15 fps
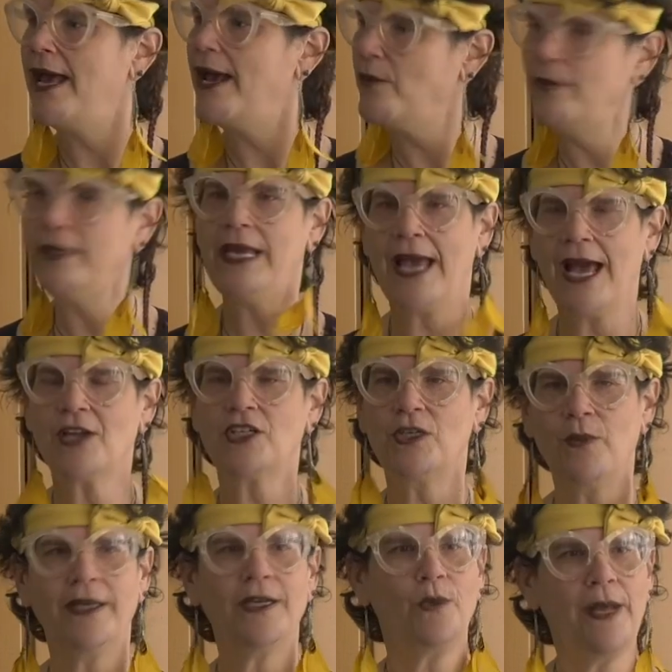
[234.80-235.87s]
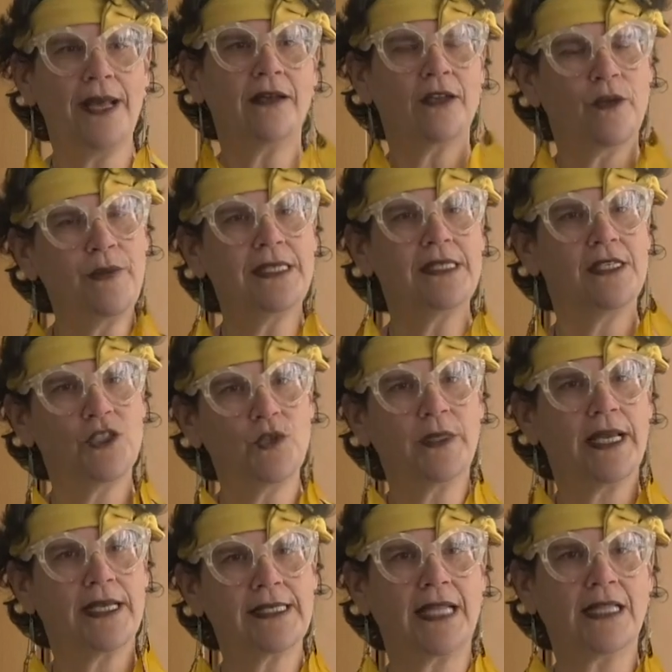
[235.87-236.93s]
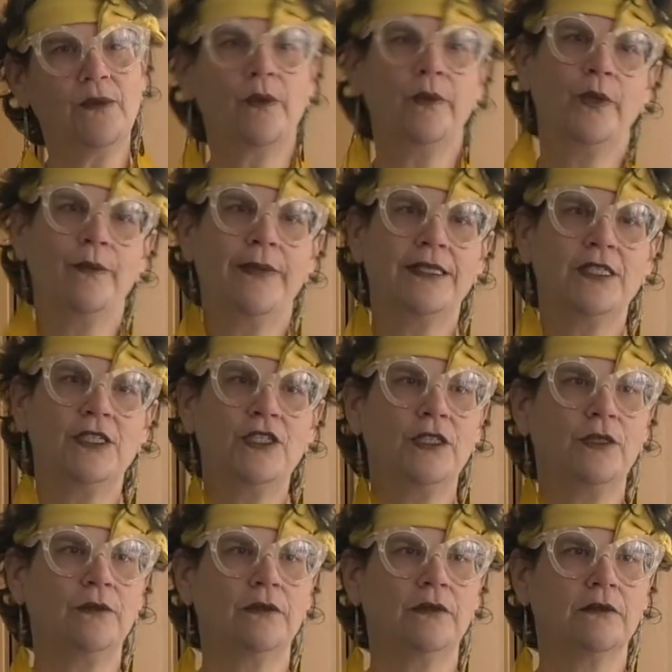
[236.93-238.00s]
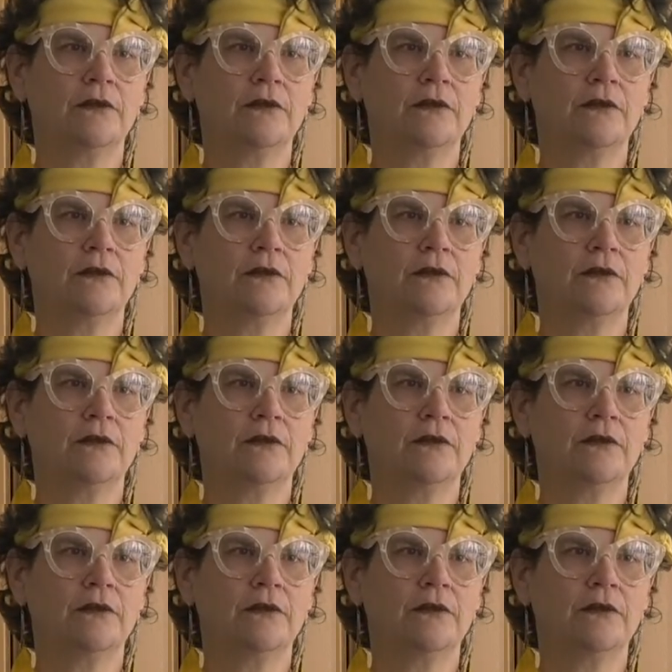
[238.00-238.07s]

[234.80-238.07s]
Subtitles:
And we actually went around our business doing exactly what we were meant to do.